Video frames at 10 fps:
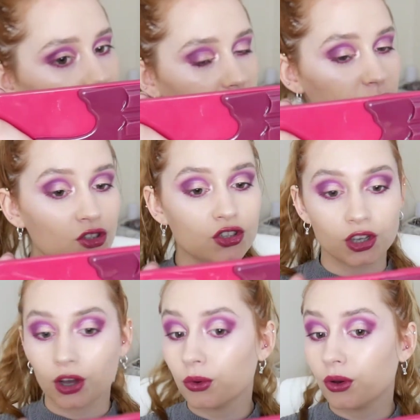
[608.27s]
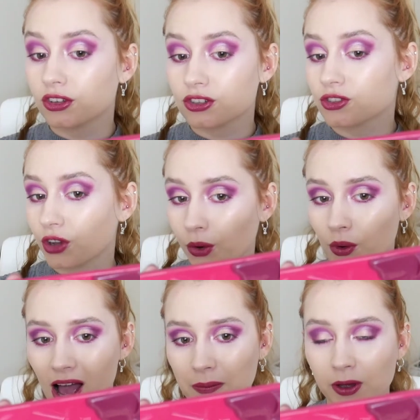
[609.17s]
I'm so
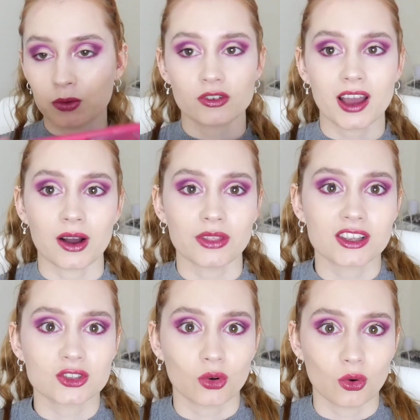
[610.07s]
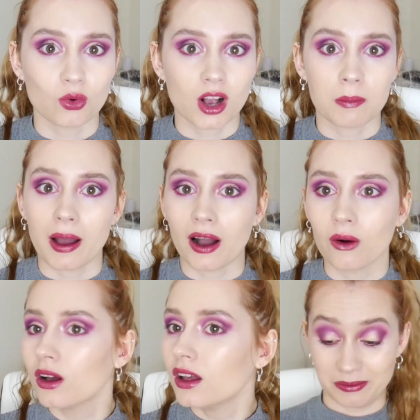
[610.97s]
happy with how that's all come
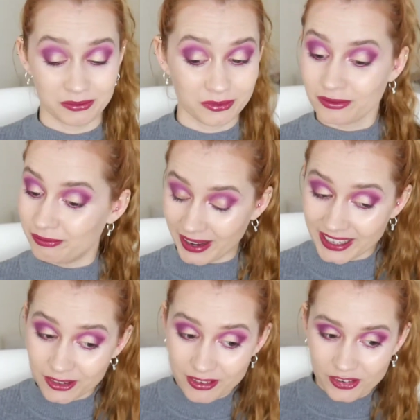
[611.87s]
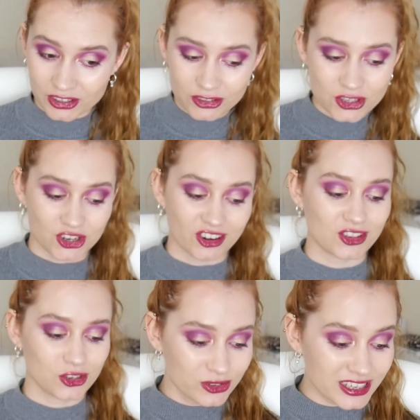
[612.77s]
out. Makeup
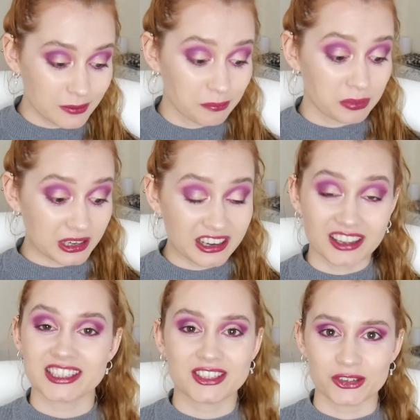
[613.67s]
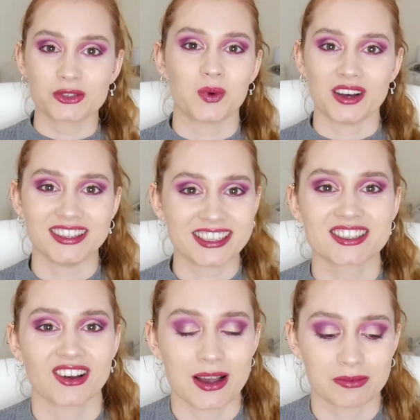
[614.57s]
Revolution, you did a bloody good one
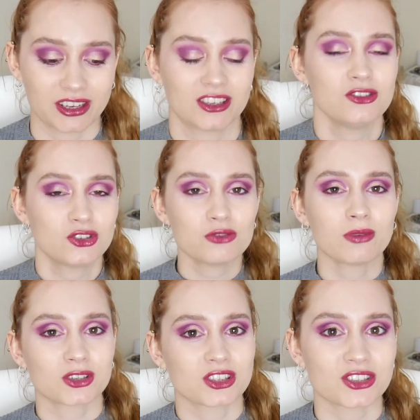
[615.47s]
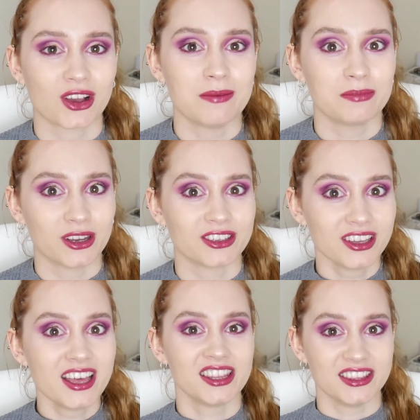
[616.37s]
this time. Like, you do most of the time, but
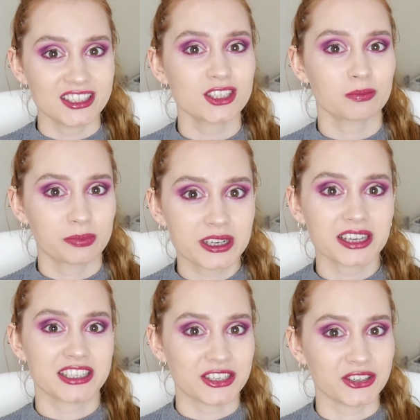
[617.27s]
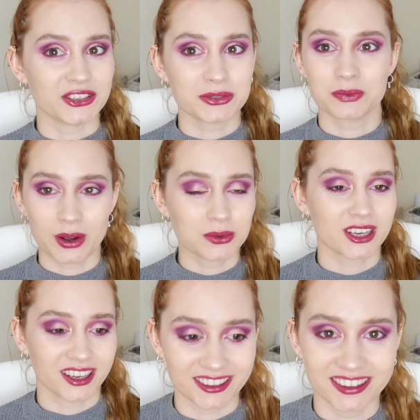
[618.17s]
this is bloody good. Well
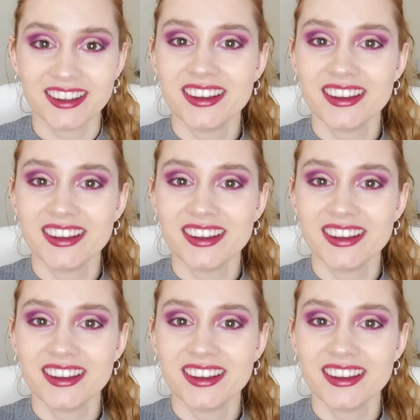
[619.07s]
done.